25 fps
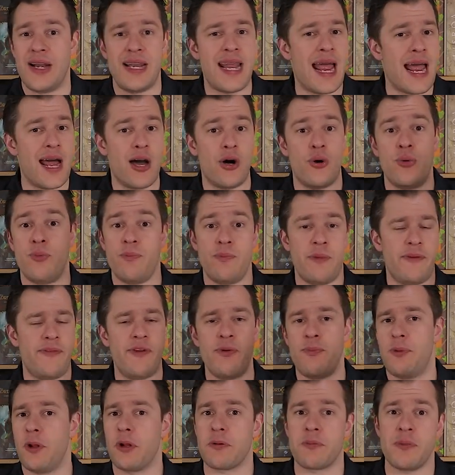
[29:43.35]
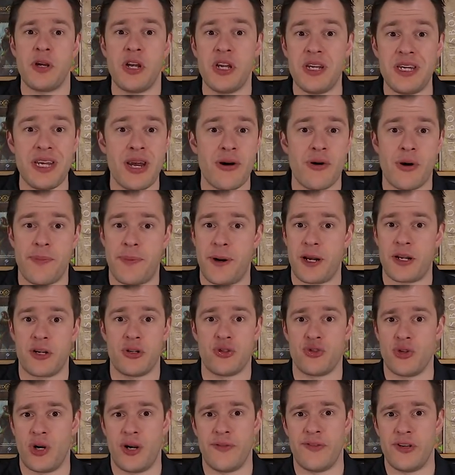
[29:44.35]
Now, if you plonk me in Europe, I
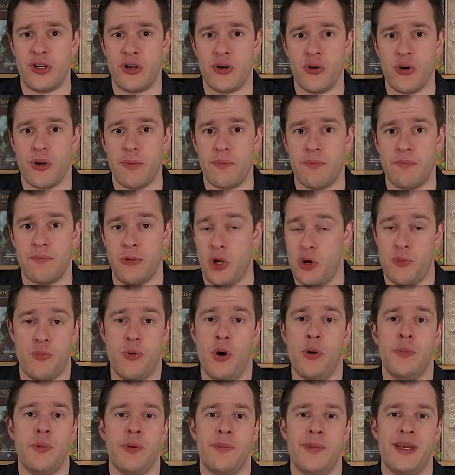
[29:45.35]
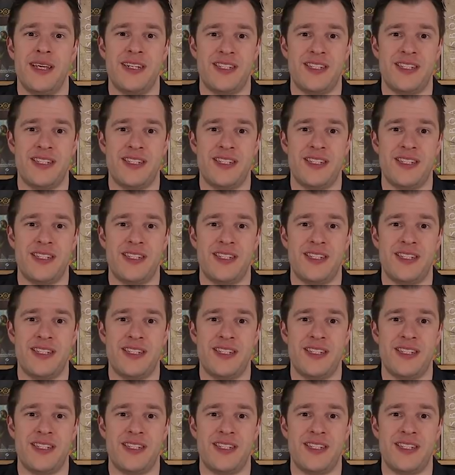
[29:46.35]
could drive in Europe, no problem.